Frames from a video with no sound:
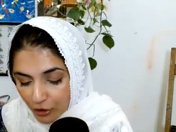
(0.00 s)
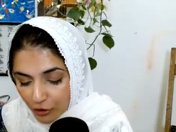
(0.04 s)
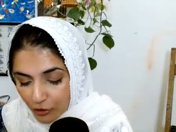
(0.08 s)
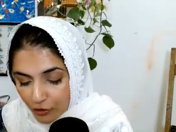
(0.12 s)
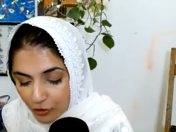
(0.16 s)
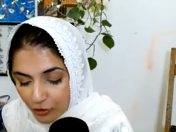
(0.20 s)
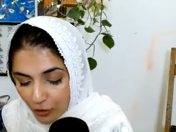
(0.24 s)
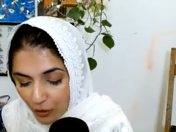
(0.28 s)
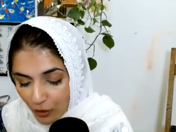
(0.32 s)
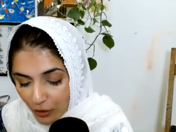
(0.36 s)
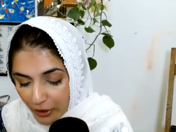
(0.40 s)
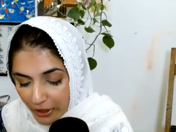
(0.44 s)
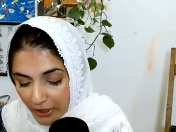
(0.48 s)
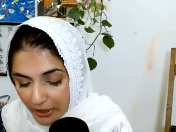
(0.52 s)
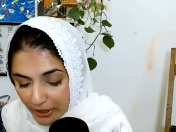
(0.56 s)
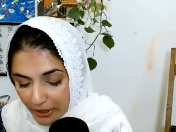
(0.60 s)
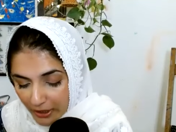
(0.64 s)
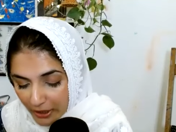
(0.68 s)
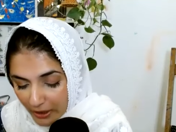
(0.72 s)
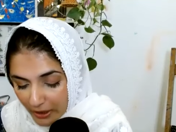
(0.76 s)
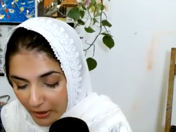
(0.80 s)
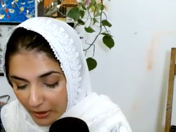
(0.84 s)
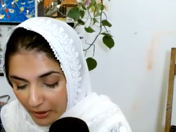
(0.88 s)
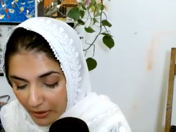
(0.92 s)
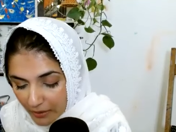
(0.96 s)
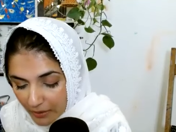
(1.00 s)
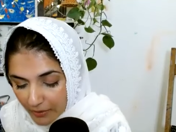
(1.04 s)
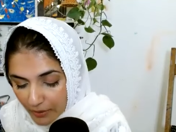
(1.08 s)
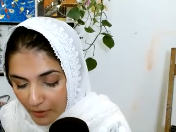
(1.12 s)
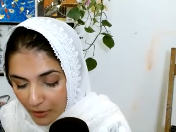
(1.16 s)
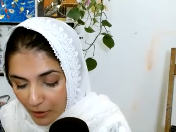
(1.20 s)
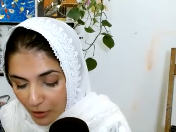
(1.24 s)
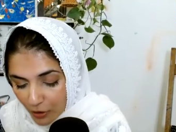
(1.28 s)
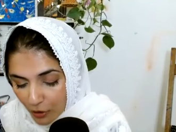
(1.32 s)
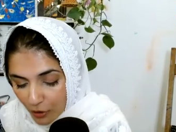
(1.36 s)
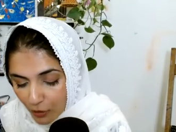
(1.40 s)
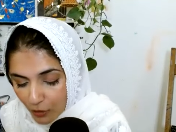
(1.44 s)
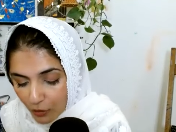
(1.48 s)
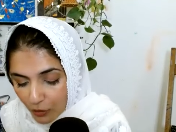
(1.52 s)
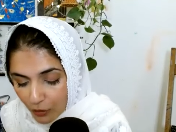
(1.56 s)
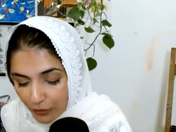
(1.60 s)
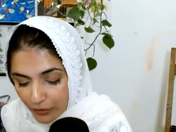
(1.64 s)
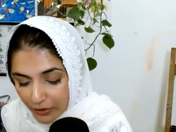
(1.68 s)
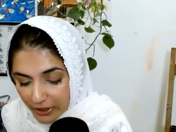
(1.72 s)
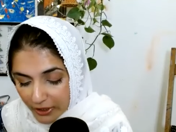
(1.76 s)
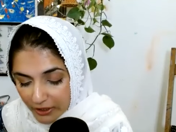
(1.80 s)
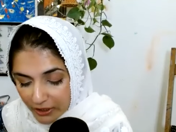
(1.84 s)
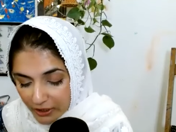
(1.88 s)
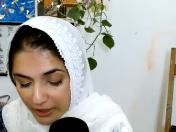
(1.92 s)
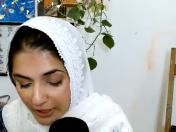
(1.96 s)
So he who
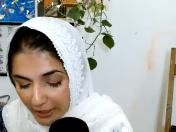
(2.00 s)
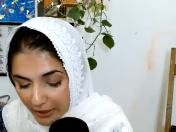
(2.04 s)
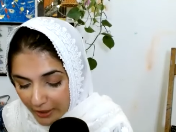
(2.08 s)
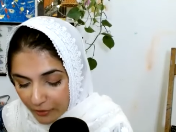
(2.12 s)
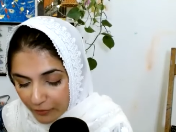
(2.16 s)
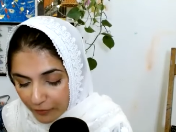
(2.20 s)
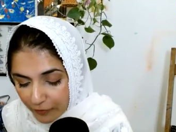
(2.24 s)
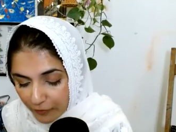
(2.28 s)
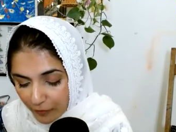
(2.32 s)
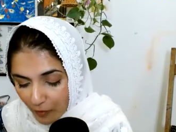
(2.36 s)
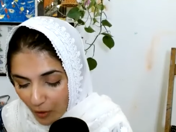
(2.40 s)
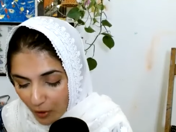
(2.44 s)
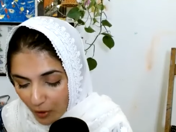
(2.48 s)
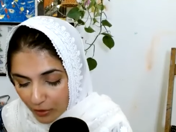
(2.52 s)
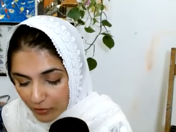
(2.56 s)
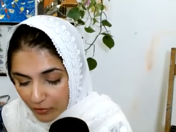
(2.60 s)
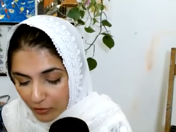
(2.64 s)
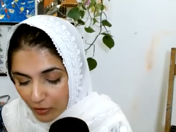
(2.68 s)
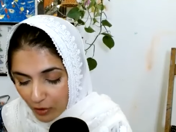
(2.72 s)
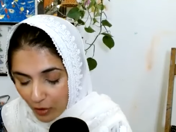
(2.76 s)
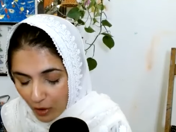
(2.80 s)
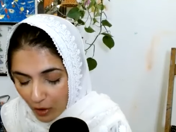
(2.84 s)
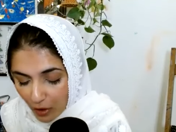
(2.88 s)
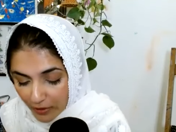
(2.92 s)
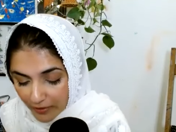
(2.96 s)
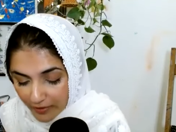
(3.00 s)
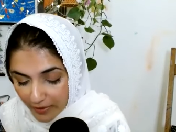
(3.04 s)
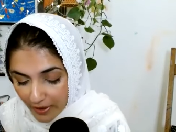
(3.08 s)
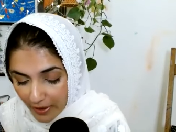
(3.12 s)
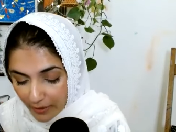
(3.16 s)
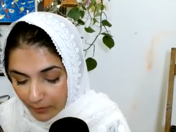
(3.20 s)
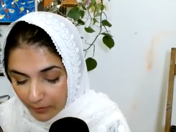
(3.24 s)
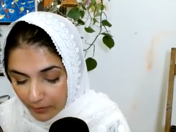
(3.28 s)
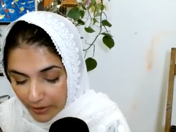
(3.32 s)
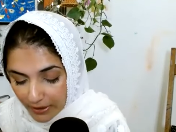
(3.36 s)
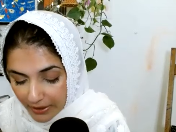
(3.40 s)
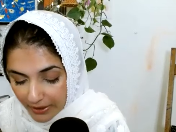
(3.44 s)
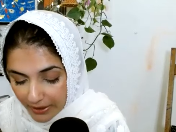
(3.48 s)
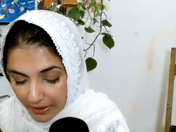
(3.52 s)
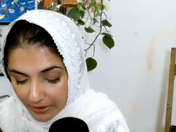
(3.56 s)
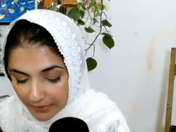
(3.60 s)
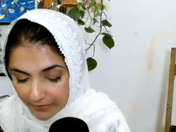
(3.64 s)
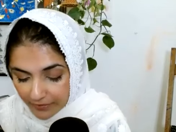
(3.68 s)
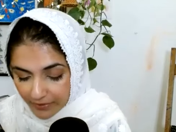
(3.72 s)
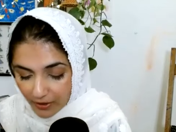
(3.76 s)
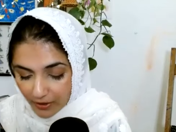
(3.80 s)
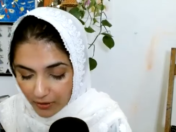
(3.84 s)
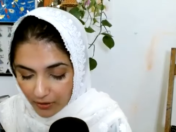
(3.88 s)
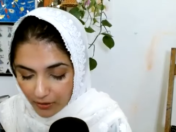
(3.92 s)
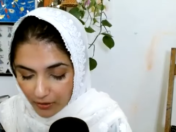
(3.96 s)
rejects false gods and
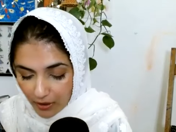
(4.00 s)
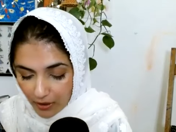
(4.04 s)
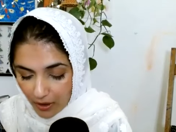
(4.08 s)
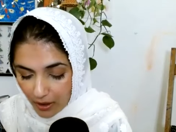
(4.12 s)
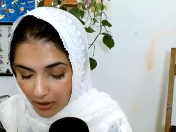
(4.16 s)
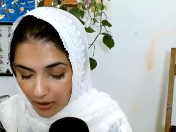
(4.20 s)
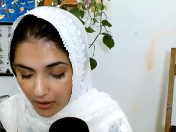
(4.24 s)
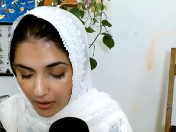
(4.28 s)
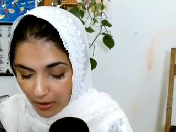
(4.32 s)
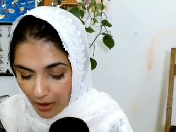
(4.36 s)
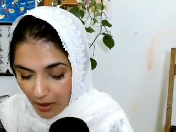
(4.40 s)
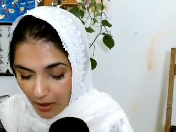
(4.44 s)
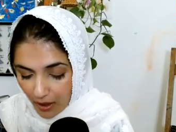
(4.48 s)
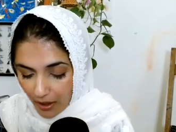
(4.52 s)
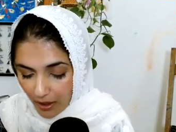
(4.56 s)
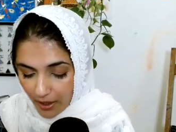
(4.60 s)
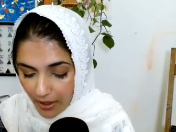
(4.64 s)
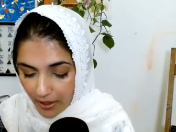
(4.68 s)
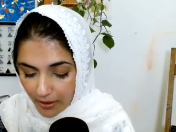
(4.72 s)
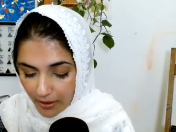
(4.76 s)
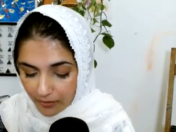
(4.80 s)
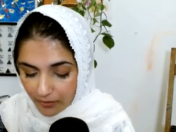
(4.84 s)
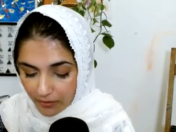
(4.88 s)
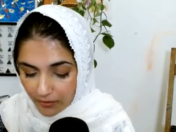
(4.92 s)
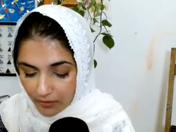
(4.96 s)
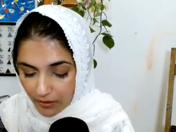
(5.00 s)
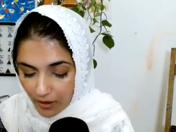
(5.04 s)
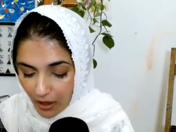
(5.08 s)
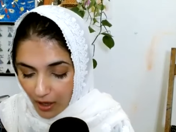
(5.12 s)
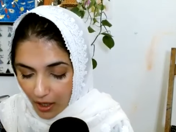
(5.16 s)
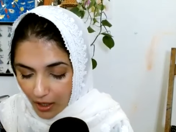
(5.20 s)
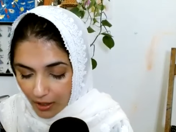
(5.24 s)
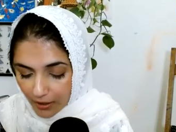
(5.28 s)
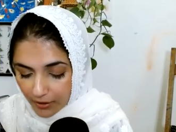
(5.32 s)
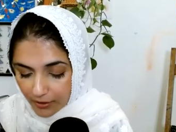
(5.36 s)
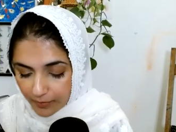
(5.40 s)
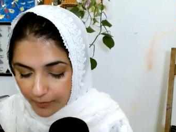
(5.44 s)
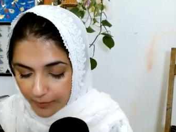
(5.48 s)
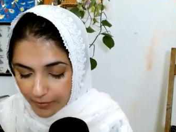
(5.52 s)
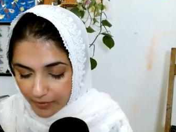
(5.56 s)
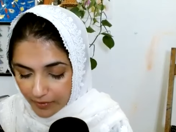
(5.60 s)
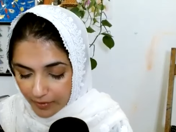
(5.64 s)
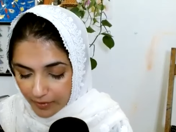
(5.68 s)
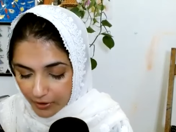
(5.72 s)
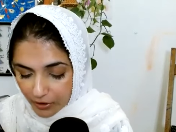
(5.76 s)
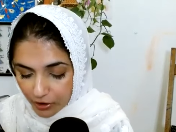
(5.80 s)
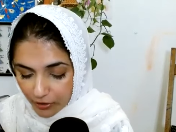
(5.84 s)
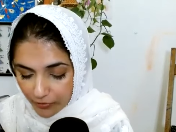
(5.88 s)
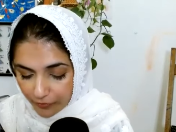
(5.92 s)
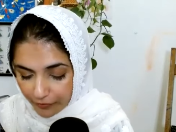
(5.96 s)
believes in Allah has grasped
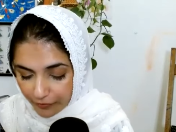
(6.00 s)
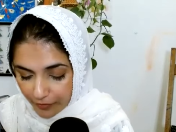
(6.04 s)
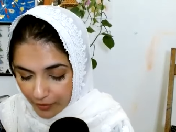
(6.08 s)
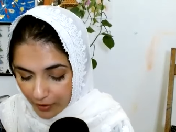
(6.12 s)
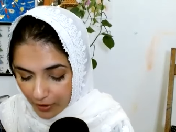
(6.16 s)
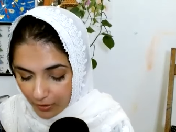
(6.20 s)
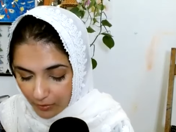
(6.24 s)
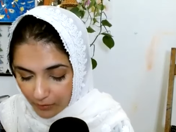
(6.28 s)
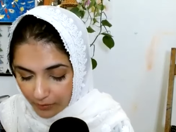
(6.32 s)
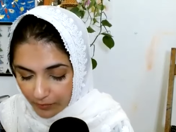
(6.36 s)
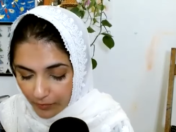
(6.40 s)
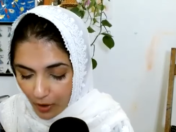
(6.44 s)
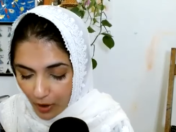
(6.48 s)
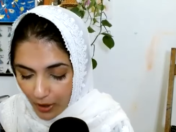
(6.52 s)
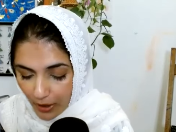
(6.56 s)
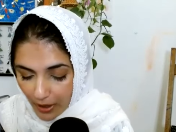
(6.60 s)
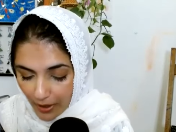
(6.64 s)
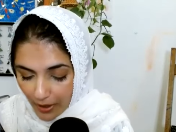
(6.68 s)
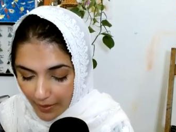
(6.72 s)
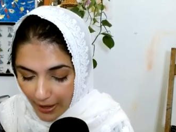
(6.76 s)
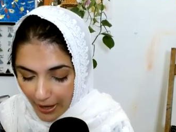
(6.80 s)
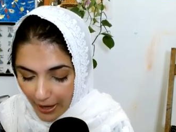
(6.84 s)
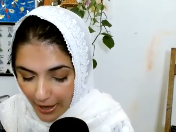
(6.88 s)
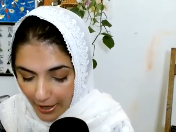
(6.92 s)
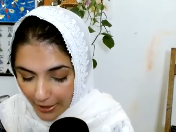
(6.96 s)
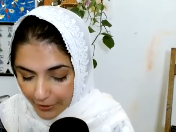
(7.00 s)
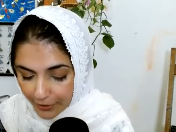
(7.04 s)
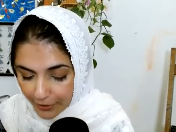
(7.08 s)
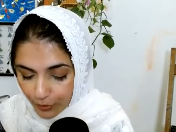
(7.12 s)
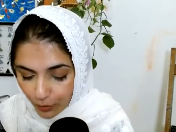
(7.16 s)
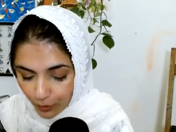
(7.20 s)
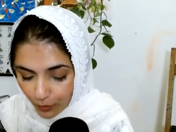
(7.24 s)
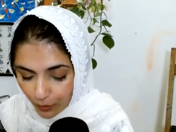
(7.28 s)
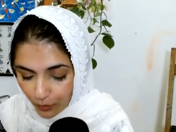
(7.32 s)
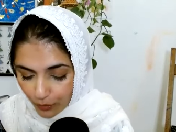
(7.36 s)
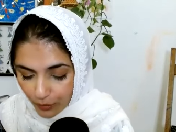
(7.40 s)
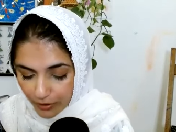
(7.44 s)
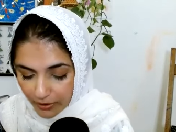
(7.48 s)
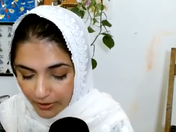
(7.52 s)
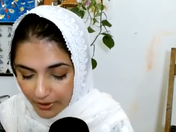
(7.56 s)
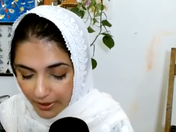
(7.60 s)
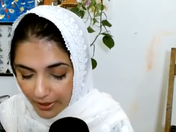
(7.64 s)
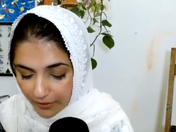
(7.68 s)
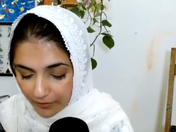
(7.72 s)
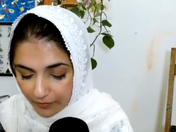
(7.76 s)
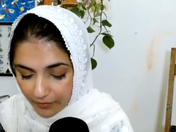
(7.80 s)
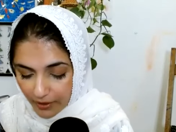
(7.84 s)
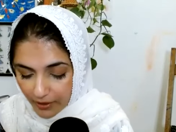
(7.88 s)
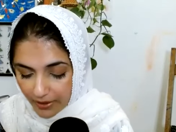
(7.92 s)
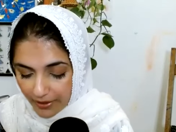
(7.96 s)
such a firm handhold
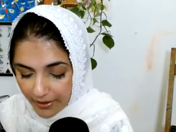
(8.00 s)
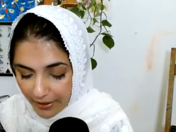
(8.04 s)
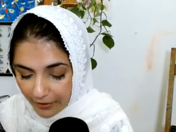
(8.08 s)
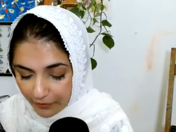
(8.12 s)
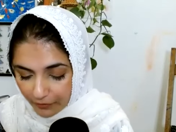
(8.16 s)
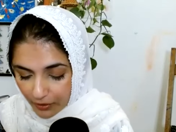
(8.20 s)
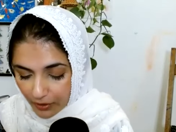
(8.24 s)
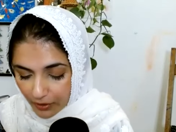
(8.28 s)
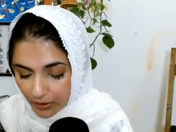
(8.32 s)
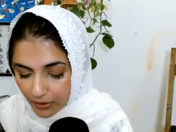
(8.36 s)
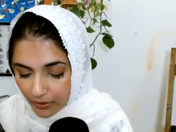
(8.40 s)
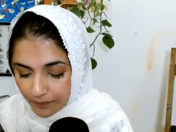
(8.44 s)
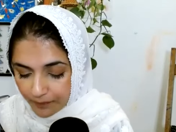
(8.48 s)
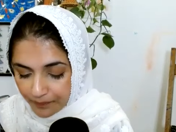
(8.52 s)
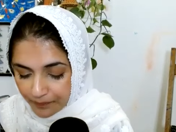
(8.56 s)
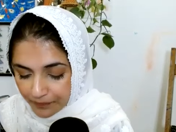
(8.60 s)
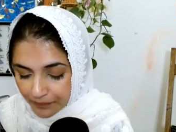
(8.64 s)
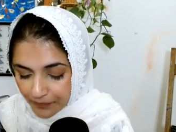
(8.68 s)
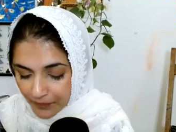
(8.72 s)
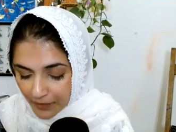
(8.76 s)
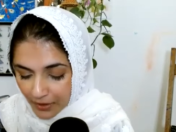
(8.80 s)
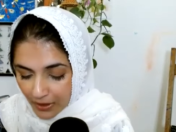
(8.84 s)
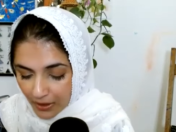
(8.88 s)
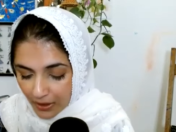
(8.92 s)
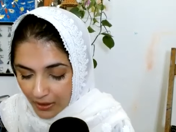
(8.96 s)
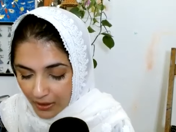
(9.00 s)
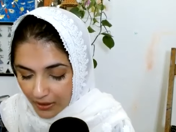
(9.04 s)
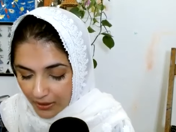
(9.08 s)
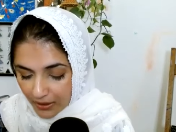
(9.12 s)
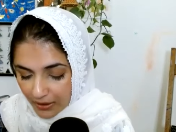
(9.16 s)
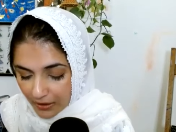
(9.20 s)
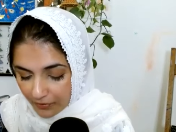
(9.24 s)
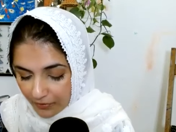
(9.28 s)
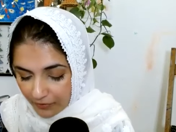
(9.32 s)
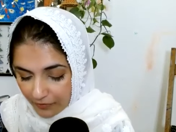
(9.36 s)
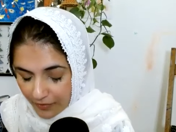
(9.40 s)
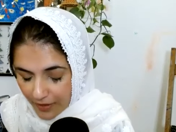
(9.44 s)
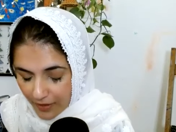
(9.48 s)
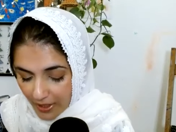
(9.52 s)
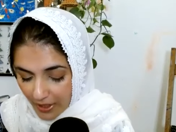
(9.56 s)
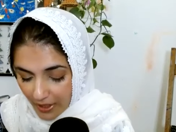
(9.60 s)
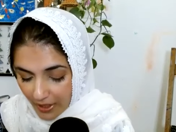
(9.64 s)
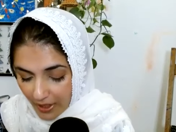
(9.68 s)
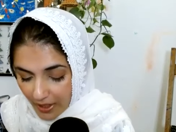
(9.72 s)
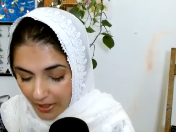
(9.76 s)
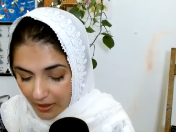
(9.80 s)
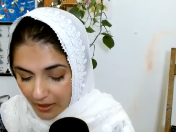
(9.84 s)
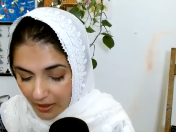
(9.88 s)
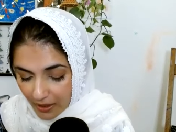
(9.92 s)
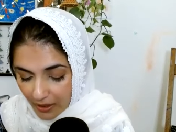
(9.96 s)
that will never give
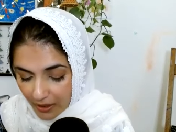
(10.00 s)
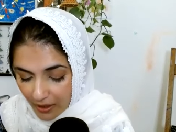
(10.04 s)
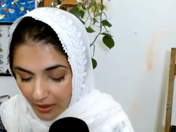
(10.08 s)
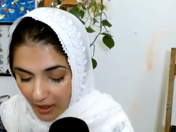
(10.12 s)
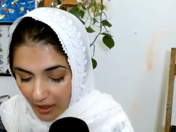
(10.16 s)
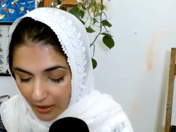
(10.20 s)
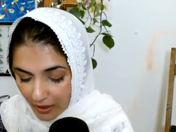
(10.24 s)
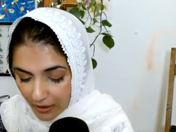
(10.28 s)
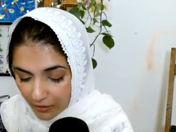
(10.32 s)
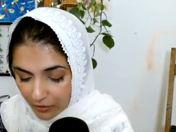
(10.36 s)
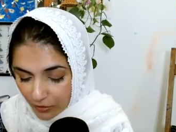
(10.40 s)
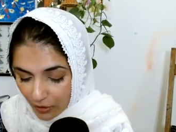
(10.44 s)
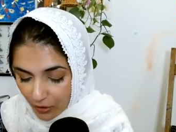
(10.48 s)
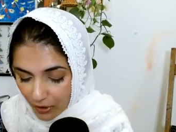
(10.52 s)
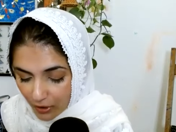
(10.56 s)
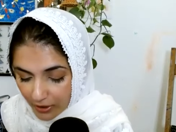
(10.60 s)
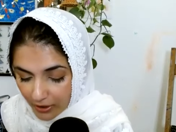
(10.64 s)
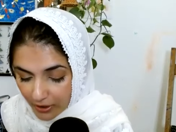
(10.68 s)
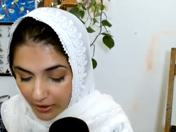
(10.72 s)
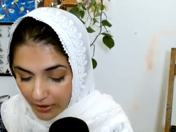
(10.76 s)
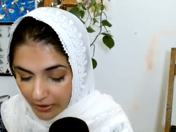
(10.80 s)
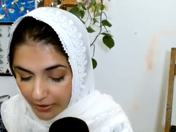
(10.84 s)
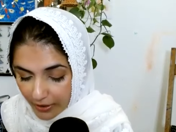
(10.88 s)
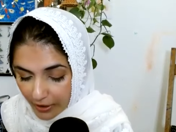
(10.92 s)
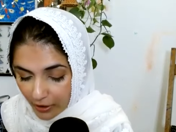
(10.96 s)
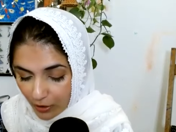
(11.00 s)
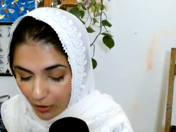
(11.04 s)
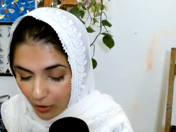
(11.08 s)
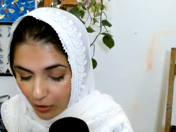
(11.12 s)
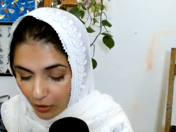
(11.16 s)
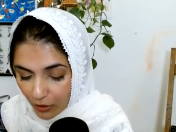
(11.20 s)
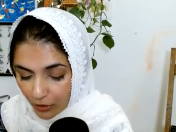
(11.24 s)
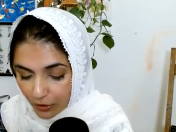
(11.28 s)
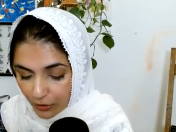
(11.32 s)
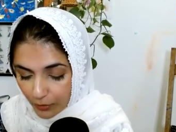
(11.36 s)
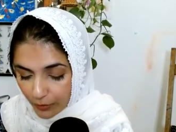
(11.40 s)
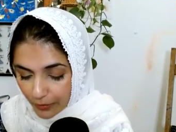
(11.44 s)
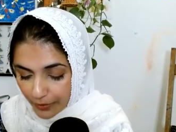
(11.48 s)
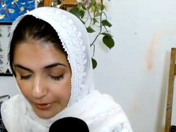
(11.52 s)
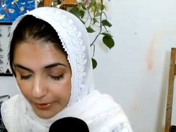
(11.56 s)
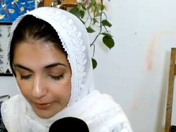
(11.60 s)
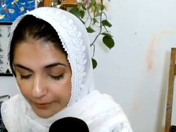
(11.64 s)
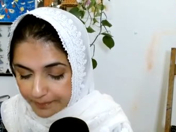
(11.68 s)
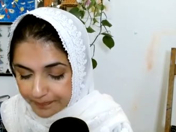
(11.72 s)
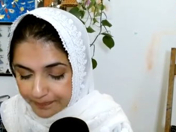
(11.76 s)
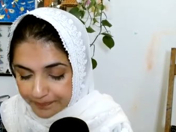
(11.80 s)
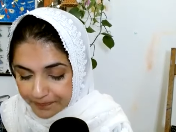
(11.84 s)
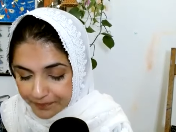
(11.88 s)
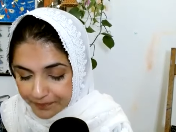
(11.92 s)
way, and Allah is all hearing, all knowing.